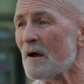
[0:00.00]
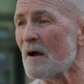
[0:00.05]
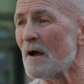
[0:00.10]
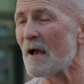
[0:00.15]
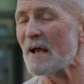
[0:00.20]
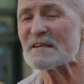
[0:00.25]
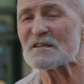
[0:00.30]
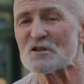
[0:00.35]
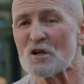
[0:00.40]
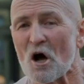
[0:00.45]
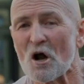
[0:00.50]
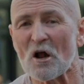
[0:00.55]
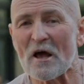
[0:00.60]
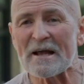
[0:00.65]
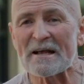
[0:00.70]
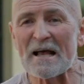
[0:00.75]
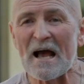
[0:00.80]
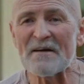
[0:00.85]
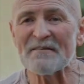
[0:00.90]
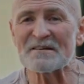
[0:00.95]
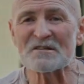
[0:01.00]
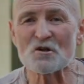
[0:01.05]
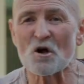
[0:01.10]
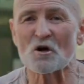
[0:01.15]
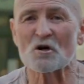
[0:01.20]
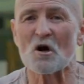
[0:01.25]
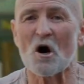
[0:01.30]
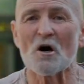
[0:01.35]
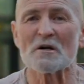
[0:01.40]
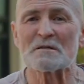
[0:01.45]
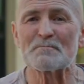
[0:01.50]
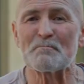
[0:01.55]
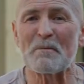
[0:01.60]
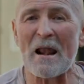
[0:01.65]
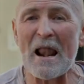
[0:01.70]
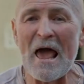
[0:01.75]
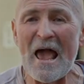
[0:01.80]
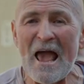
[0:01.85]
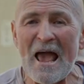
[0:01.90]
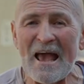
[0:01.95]
It's not okay. That's not God's
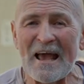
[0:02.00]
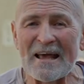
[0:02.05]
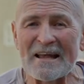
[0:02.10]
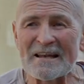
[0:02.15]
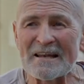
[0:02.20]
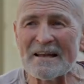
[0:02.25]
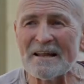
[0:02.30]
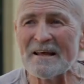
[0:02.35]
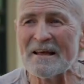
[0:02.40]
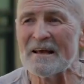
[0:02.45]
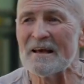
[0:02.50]
plan.